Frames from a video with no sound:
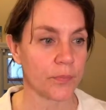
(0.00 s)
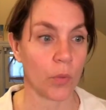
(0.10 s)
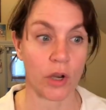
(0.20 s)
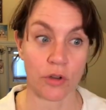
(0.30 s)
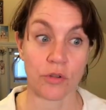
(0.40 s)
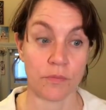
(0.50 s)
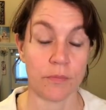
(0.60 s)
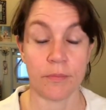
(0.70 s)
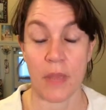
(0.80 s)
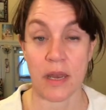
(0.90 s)
where you
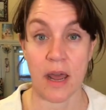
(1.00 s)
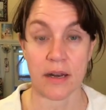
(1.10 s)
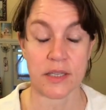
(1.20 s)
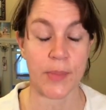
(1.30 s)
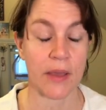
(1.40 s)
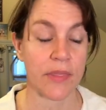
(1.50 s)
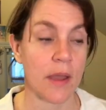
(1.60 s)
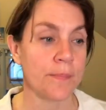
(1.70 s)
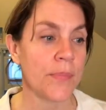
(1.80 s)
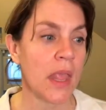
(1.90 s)
may not expect
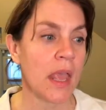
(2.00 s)
them.